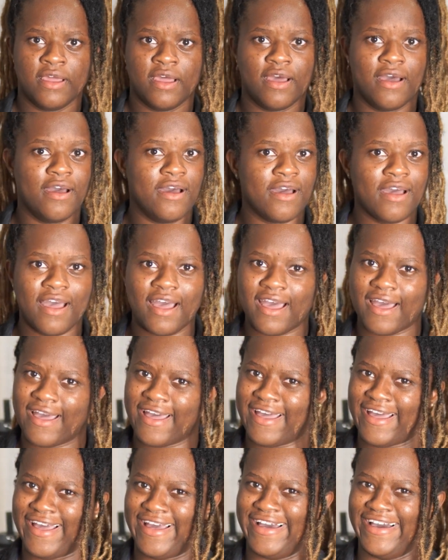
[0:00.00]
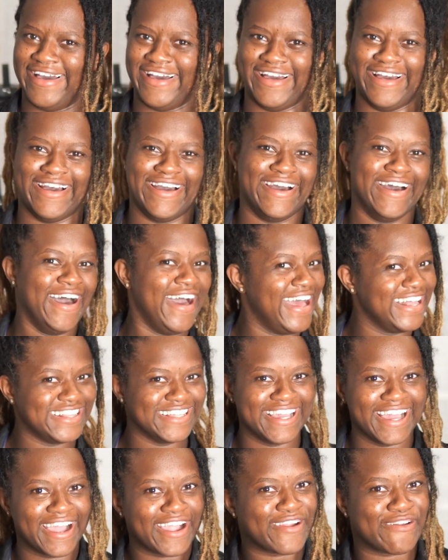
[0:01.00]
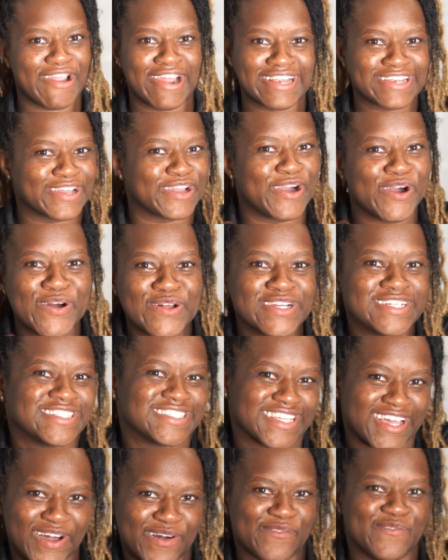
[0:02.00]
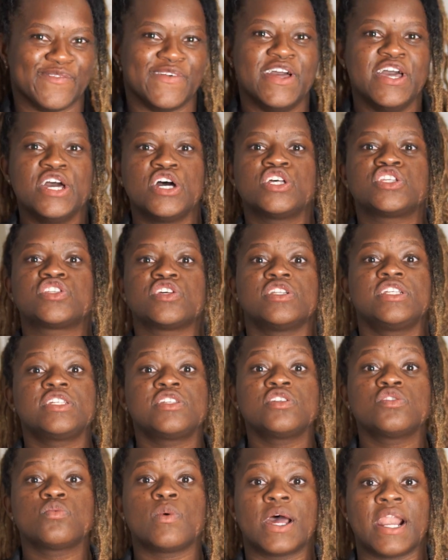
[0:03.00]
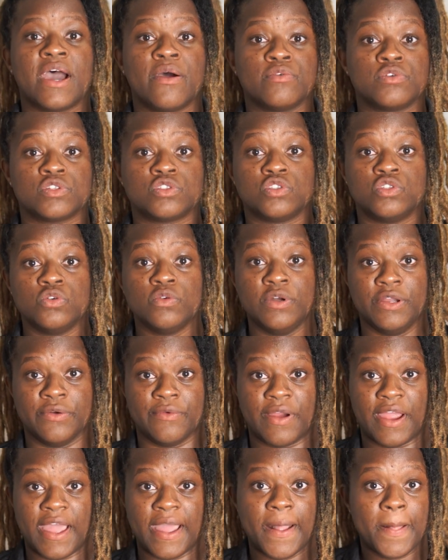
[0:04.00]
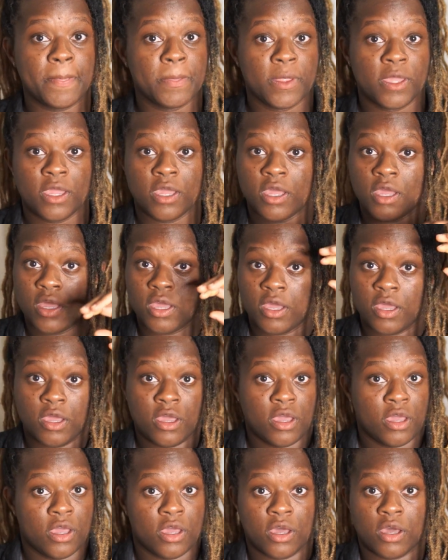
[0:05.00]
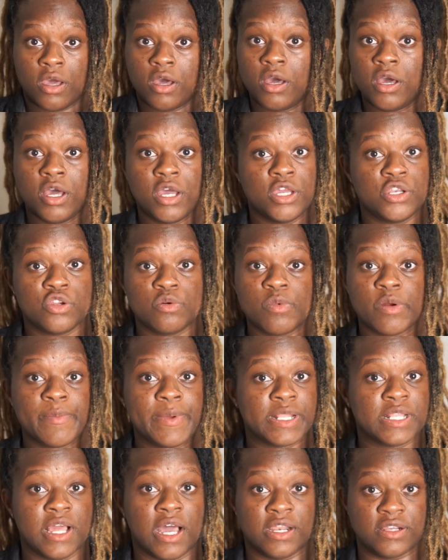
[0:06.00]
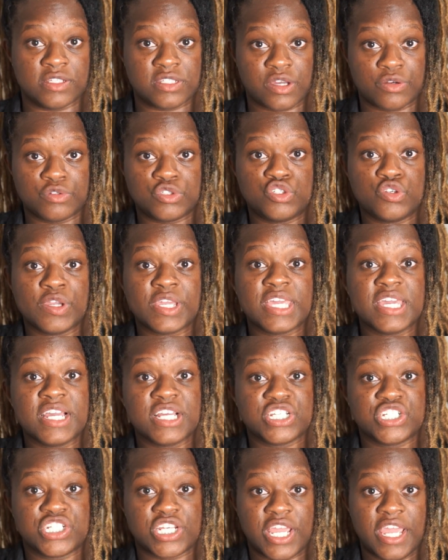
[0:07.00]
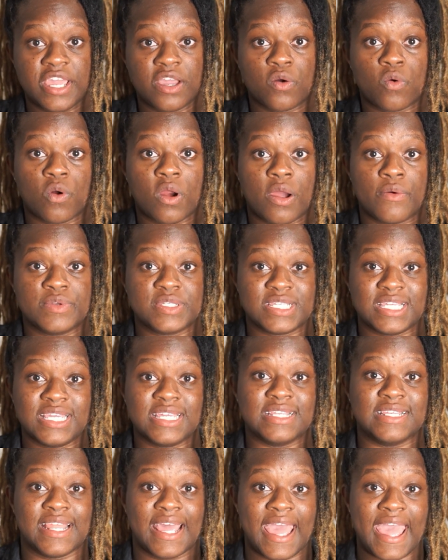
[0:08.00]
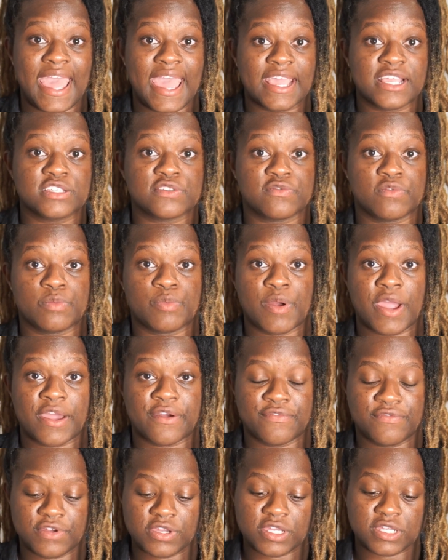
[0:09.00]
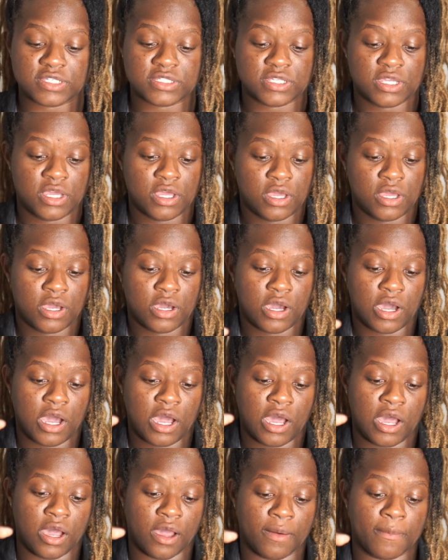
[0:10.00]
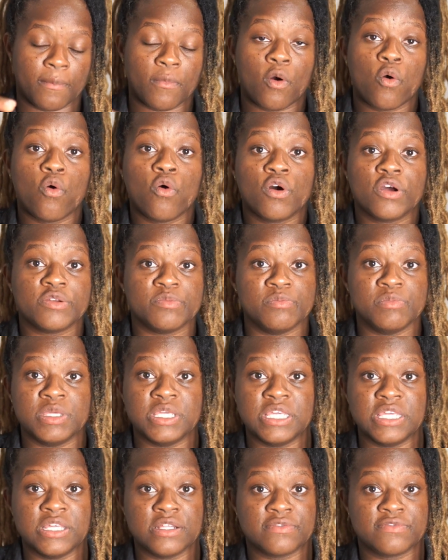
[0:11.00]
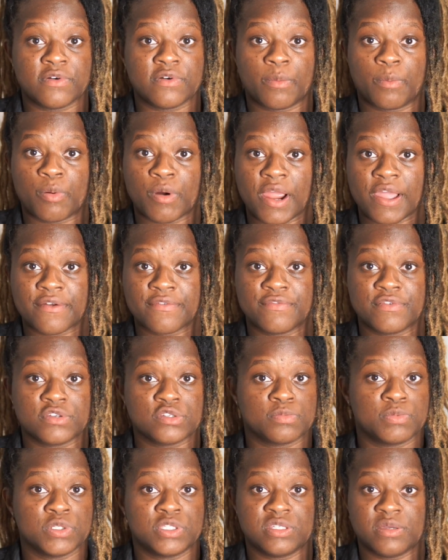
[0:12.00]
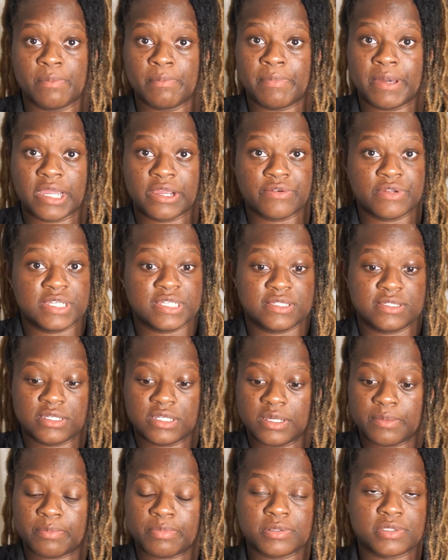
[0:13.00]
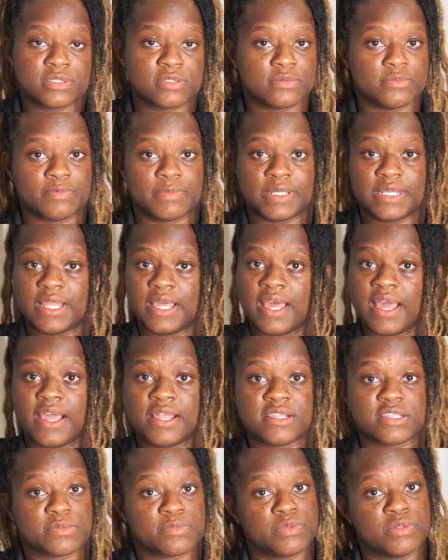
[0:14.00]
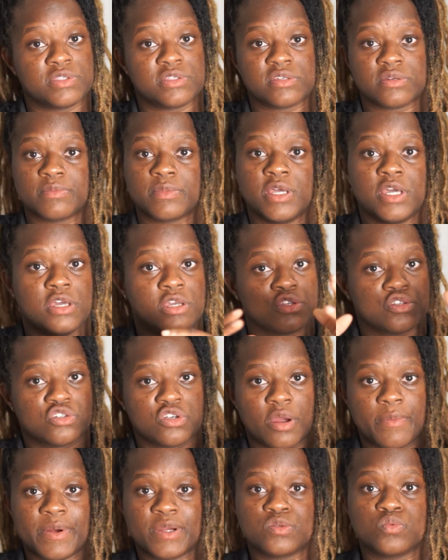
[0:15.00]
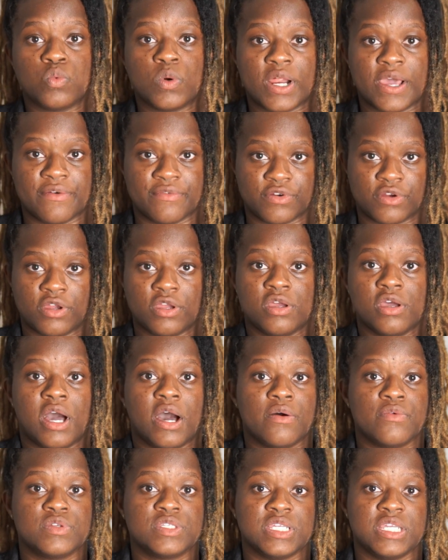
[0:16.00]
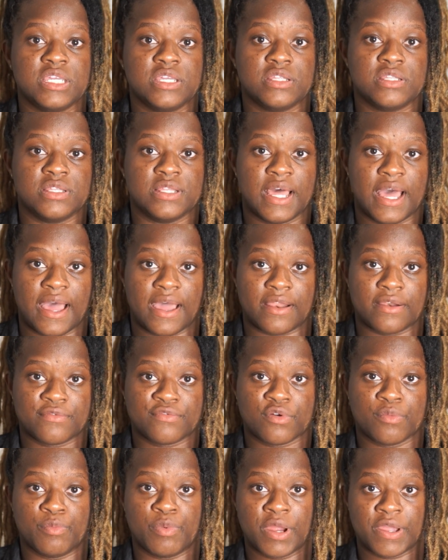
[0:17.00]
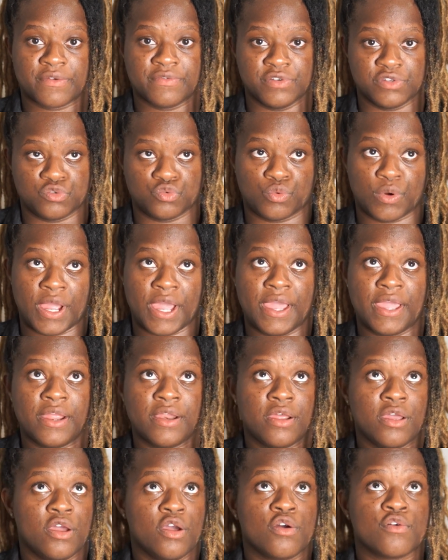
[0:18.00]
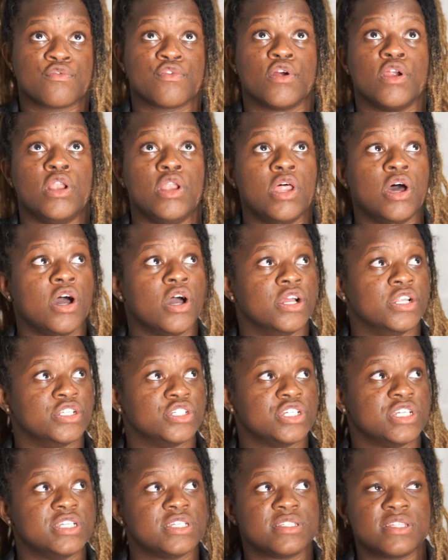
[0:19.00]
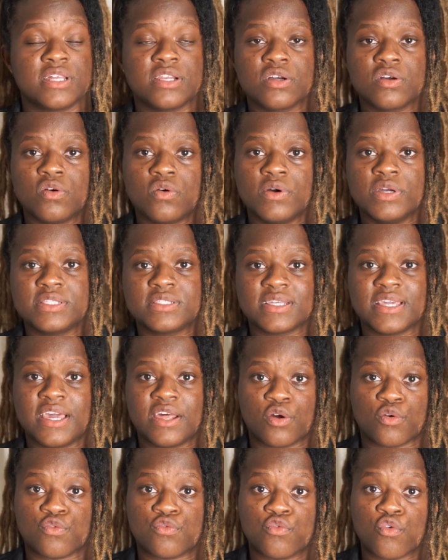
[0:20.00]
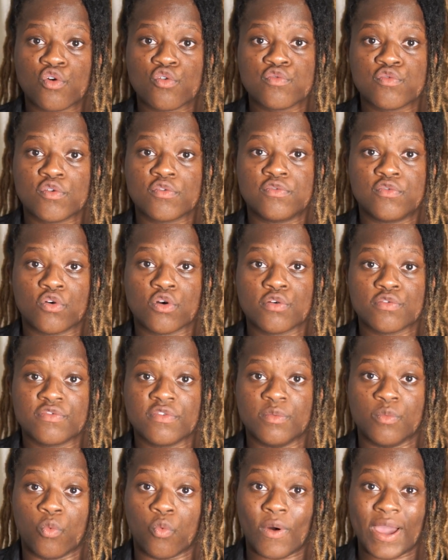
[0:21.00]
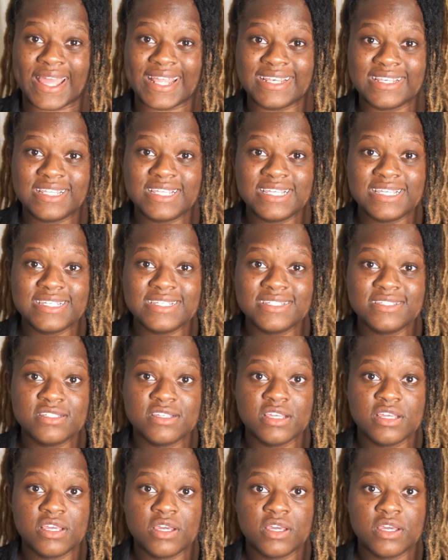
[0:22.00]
I think I cracked the code or something. So this is what I was doing, right? No more McDonald's. I was drinking a shake, or I was eating eggs for breakfast, oatmeal for breakfast, put some berries in it, put some bananas, put some strawberries, whatever. I was eating that for breakfast, right? For lunch, instead of going to get a 4 for 4 from Wendy's,